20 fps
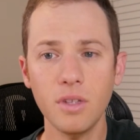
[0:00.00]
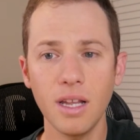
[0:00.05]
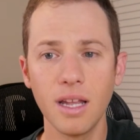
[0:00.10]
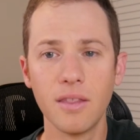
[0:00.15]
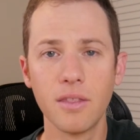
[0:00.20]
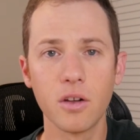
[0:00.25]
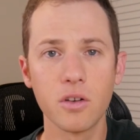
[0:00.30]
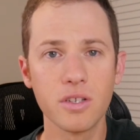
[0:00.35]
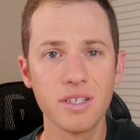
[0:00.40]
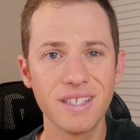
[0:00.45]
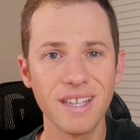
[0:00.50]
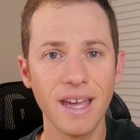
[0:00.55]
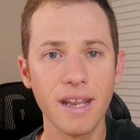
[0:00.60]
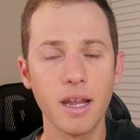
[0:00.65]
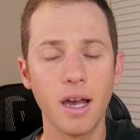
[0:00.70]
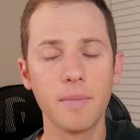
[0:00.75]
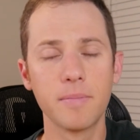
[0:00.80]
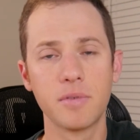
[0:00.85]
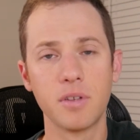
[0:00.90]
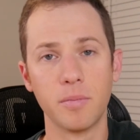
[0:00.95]
they're set
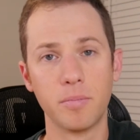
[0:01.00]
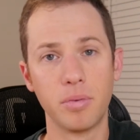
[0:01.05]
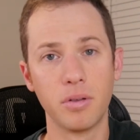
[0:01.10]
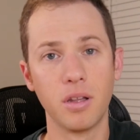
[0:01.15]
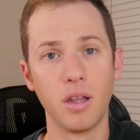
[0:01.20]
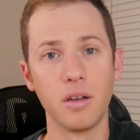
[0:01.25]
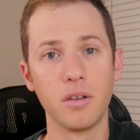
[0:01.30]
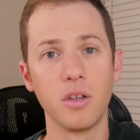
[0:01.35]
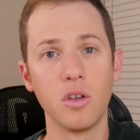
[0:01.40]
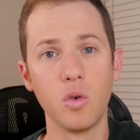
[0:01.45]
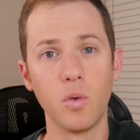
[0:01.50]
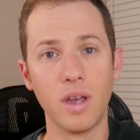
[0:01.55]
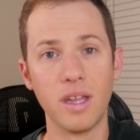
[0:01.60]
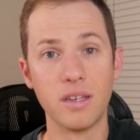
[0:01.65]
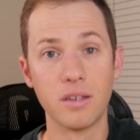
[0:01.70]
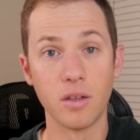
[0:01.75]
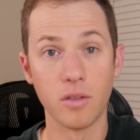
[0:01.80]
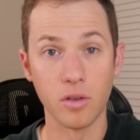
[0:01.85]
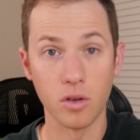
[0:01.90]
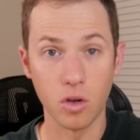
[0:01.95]
up to plug you
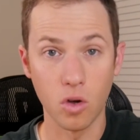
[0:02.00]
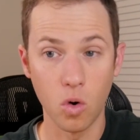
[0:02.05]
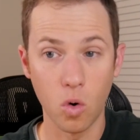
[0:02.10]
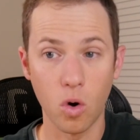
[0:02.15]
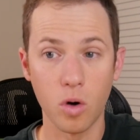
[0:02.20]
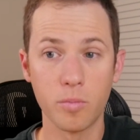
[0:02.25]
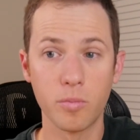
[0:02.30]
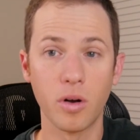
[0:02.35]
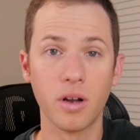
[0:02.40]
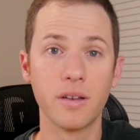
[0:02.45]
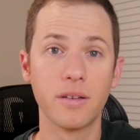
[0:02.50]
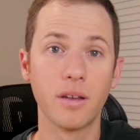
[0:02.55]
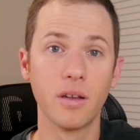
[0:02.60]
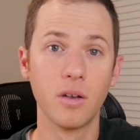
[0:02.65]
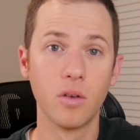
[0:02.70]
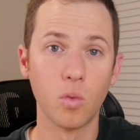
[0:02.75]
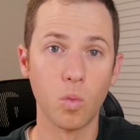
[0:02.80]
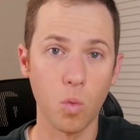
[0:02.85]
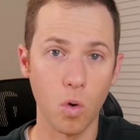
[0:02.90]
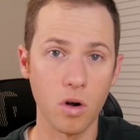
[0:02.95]
into the corporate
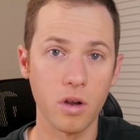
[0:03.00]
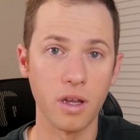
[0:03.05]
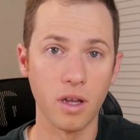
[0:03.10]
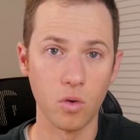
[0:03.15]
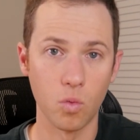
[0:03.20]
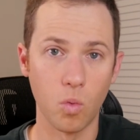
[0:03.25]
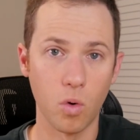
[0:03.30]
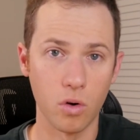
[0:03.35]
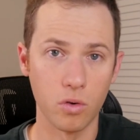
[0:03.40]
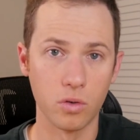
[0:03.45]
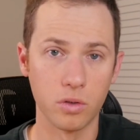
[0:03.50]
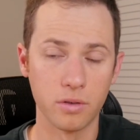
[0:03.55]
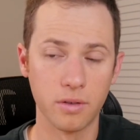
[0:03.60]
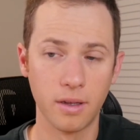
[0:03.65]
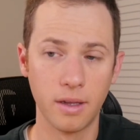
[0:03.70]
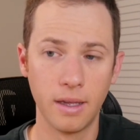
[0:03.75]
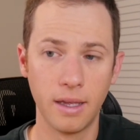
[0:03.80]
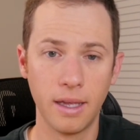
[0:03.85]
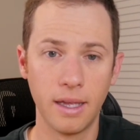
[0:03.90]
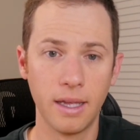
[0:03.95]
working world
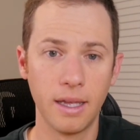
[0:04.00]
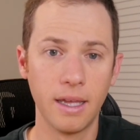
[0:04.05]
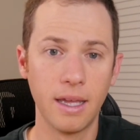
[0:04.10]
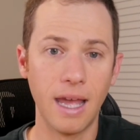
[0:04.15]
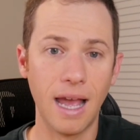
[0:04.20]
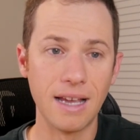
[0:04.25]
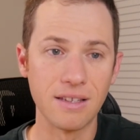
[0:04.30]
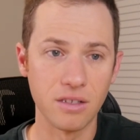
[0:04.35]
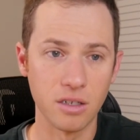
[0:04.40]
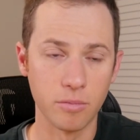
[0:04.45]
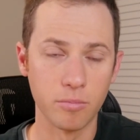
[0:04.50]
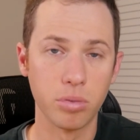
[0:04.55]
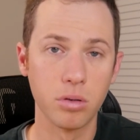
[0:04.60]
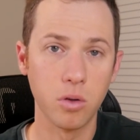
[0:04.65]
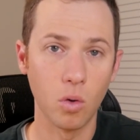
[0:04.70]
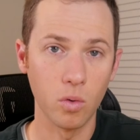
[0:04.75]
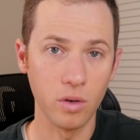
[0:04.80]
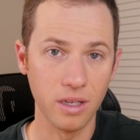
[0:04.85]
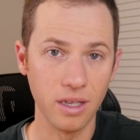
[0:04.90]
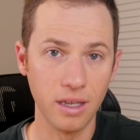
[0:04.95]
as an
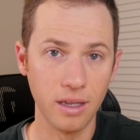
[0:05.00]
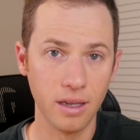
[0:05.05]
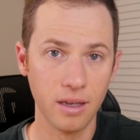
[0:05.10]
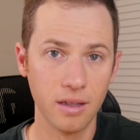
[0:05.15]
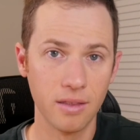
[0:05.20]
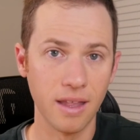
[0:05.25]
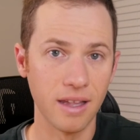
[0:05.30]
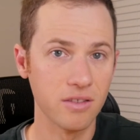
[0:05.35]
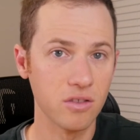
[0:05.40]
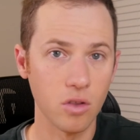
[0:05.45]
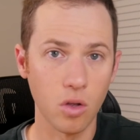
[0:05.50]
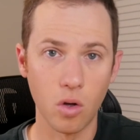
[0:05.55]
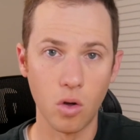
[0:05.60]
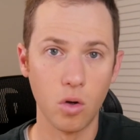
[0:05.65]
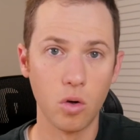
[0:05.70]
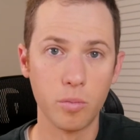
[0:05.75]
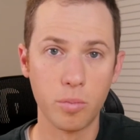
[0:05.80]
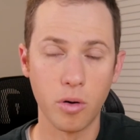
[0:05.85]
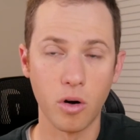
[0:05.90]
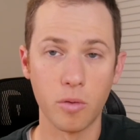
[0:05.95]
employee. That's the
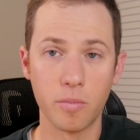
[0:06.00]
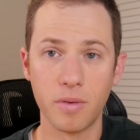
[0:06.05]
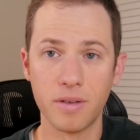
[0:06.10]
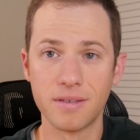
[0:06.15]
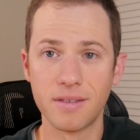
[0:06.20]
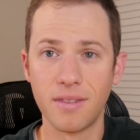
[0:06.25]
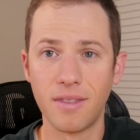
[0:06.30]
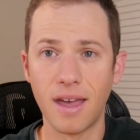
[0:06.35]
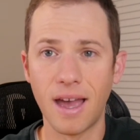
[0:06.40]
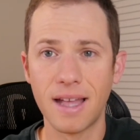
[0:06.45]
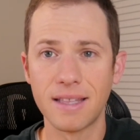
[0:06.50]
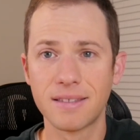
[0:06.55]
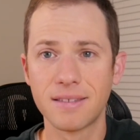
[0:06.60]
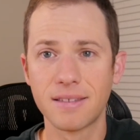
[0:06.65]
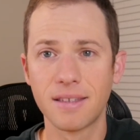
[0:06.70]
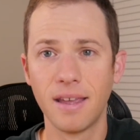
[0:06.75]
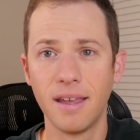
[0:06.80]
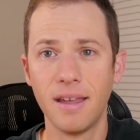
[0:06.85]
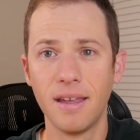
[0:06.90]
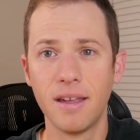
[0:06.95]
whole purpose.
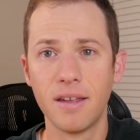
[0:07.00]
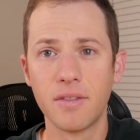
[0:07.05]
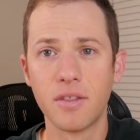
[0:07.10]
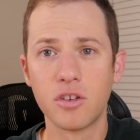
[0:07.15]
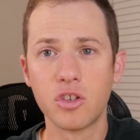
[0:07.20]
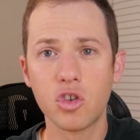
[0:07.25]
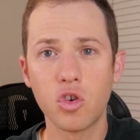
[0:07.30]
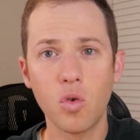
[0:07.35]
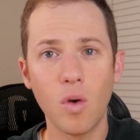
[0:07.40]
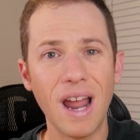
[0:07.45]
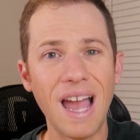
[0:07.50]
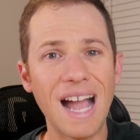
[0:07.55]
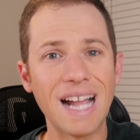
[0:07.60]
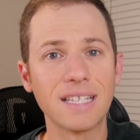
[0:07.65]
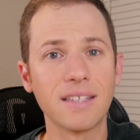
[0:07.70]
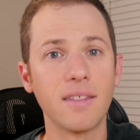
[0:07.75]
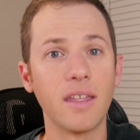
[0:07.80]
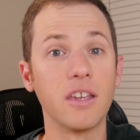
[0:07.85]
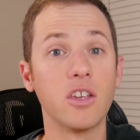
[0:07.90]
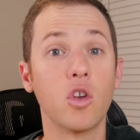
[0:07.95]
That's the
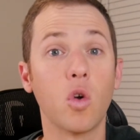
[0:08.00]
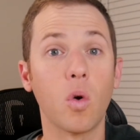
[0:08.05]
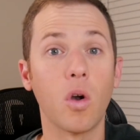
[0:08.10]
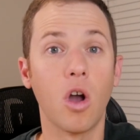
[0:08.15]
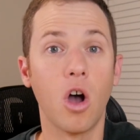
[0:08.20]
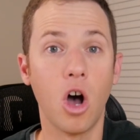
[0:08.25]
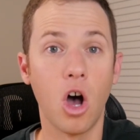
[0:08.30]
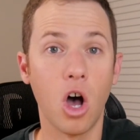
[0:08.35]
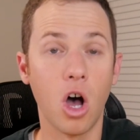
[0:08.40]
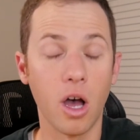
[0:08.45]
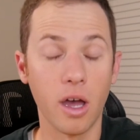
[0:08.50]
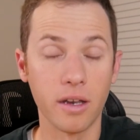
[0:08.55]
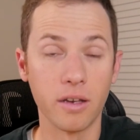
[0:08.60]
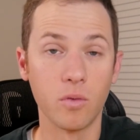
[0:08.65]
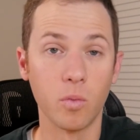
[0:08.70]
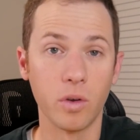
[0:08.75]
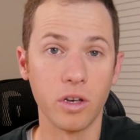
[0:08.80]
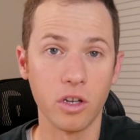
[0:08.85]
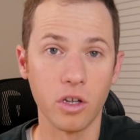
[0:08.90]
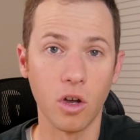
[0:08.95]
track that you're
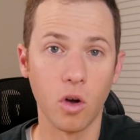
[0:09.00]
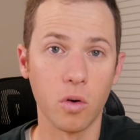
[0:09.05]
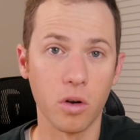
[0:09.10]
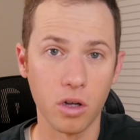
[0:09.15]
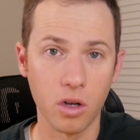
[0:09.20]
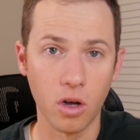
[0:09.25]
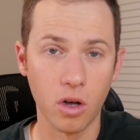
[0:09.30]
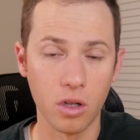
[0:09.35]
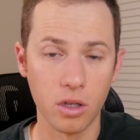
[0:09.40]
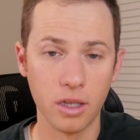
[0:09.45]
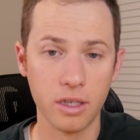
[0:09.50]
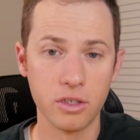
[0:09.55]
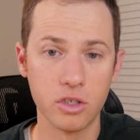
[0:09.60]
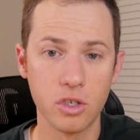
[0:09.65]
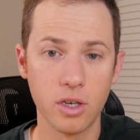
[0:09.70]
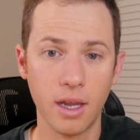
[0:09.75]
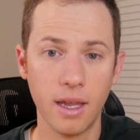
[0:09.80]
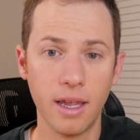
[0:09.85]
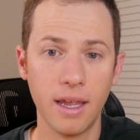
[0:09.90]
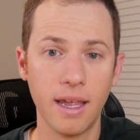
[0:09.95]
on when you go to
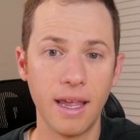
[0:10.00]
college.